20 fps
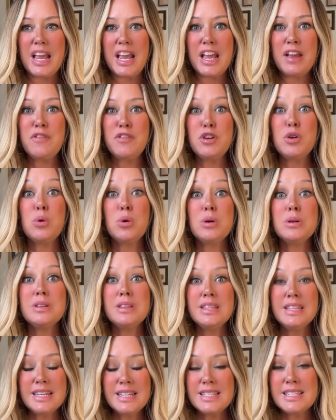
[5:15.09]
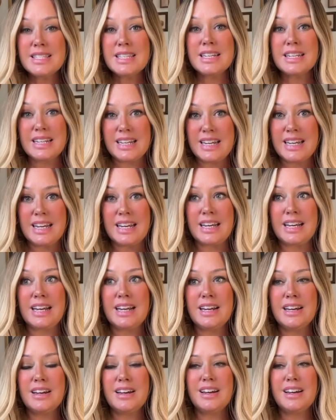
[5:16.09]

if you're listening,